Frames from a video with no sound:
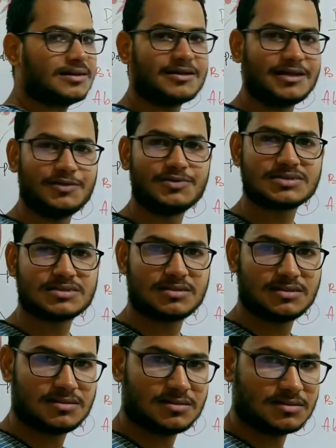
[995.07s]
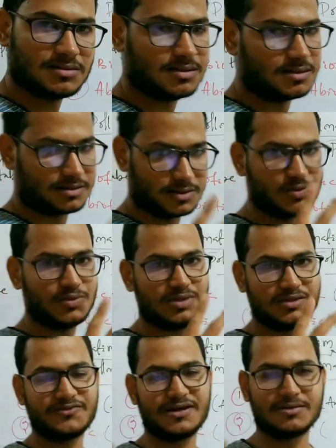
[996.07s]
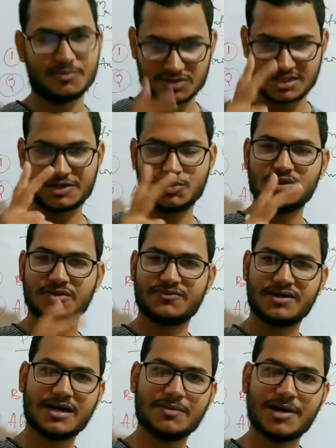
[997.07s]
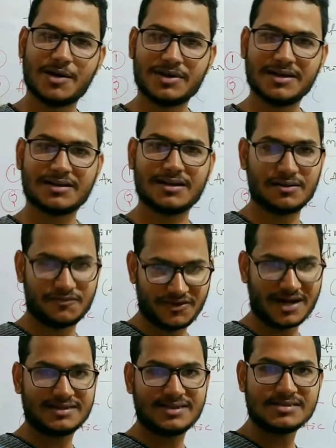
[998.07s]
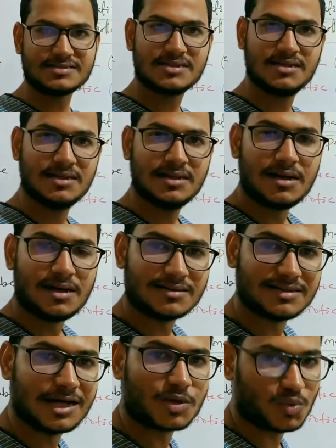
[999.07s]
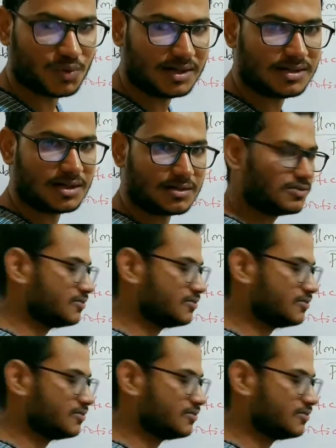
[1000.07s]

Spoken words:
includes mostly two different abiotic factors, and they are wind and